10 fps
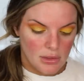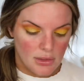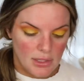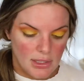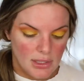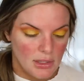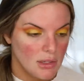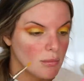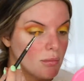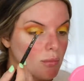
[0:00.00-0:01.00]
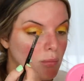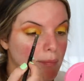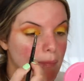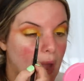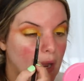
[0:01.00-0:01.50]
the
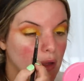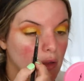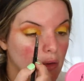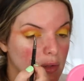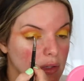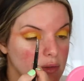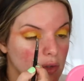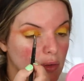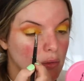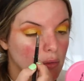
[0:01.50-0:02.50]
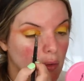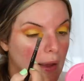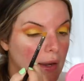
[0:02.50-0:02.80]
matte yellow on its own.